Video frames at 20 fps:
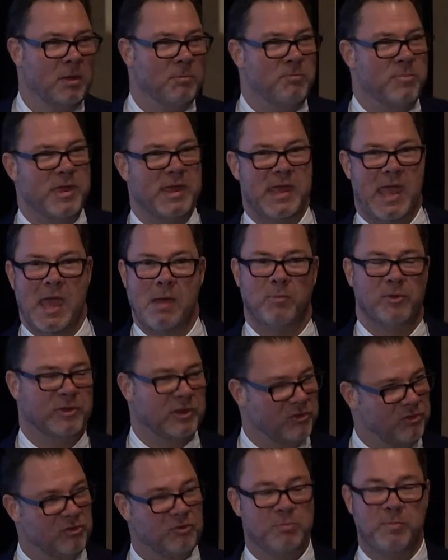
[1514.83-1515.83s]
being able to
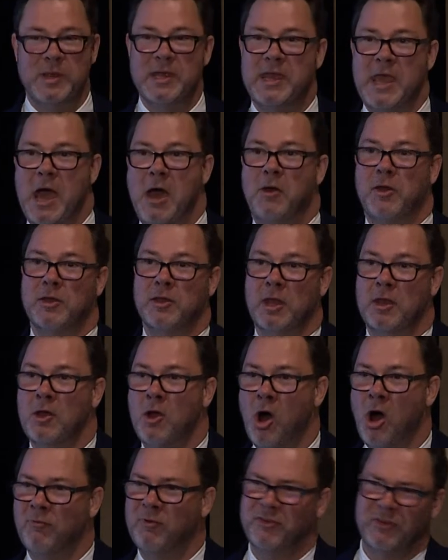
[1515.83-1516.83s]
speak out and
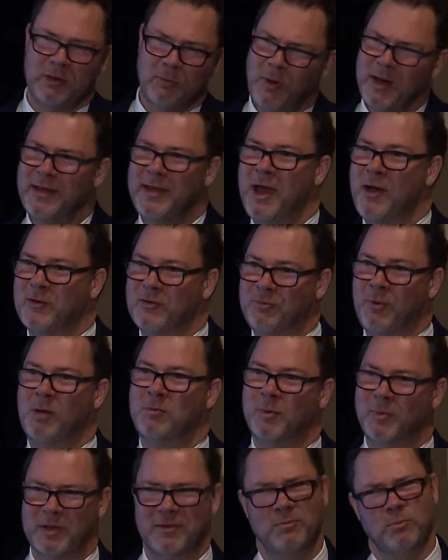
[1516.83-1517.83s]
call for something, right now it's
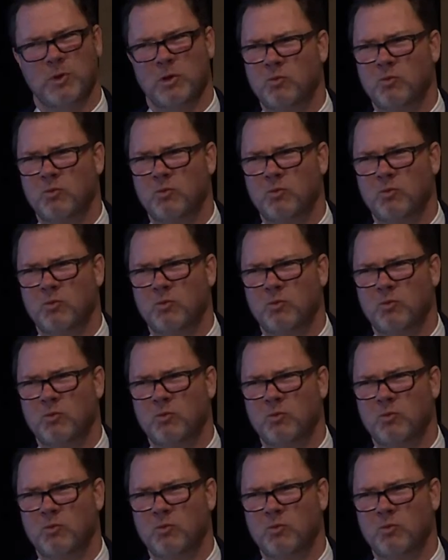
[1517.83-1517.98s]
probably